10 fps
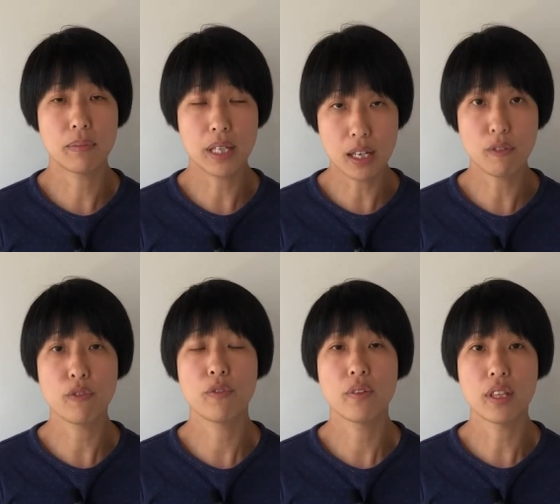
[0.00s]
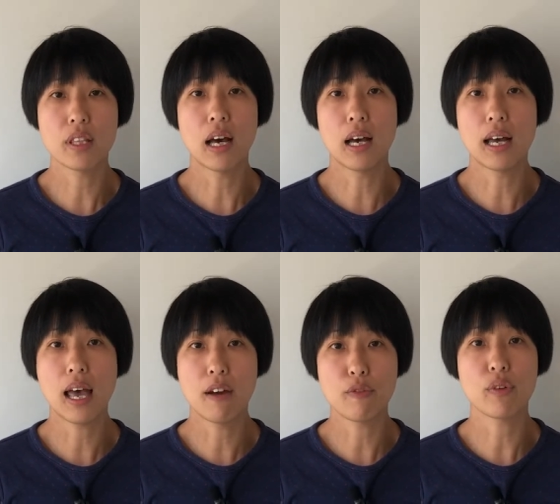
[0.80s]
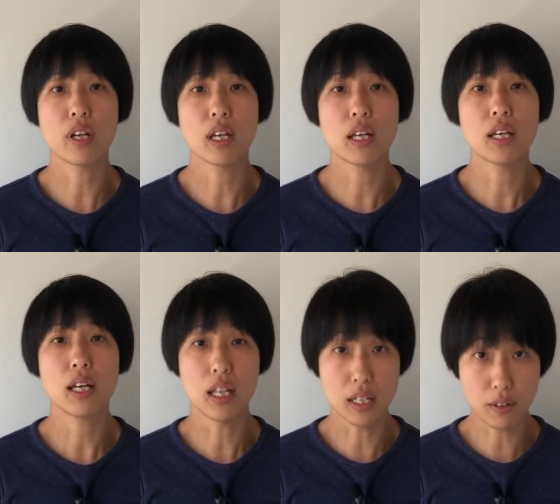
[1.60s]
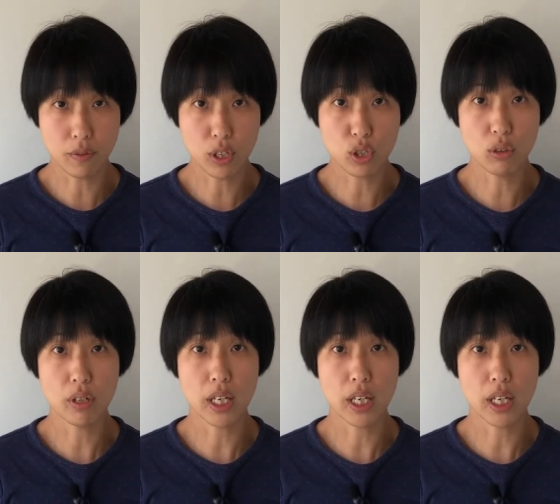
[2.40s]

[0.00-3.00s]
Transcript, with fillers: give uh, every individual